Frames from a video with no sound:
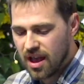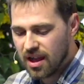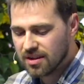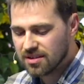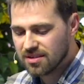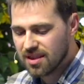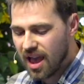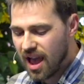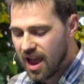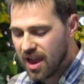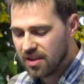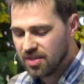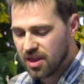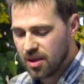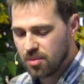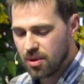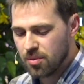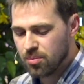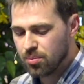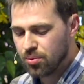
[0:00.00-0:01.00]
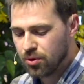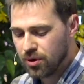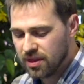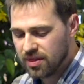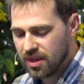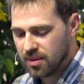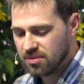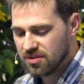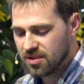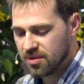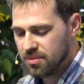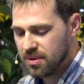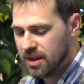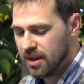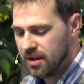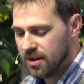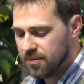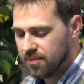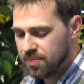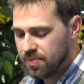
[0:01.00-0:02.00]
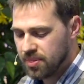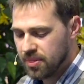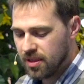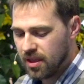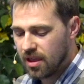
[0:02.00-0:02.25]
Untie them and bring them to me.